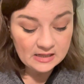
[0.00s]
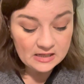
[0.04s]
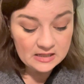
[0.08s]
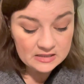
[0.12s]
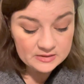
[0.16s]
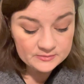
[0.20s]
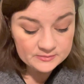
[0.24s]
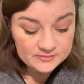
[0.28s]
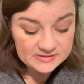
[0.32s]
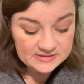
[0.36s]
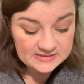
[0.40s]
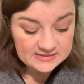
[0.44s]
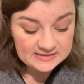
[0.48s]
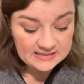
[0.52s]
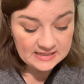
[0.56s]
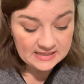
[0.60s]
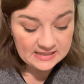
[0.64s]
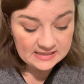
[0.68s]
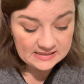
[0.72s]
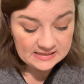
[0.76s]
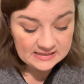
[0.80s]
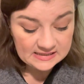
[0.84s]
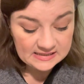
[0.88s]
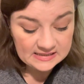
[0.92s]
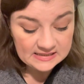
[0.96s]
I would
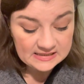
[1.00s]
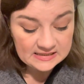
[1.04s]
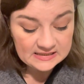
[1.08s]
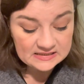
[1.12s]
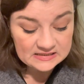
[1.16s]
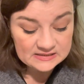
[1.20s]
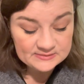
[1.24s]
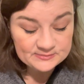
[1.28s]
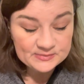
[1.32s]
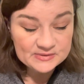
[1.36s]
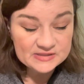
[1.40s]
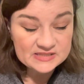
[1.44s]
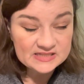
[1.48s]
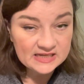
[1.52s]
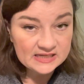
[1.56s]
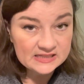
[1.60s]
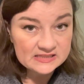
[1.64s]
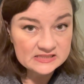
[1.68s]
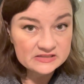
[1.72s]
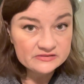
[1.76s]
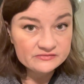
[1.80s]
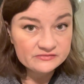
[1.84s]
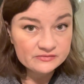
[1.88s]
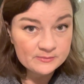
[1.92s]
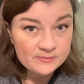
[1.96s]
say, he is
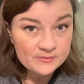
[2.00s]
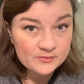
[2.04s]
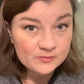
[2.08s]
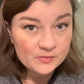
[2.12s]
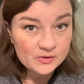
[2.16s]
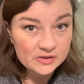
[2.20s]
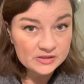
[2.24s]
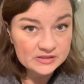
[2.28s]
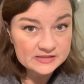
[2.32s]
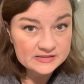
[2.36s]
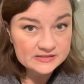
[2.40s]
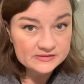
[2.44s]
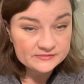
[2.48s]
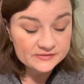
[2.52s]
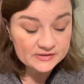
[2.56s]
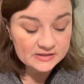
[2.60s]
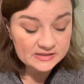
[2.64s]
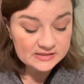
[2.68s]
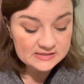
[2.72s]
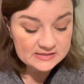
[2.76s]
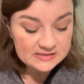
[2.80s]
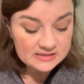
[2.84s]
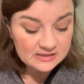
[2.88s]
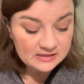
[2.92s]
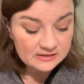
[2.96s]
protected from the worst of it.